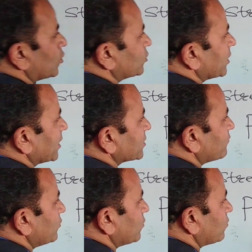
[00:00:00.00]
throat thickness
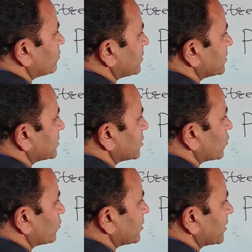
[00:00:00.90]
we know this is the
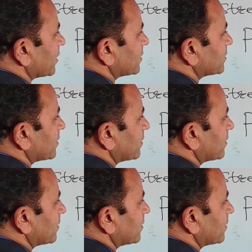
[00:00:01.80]
throat thickness.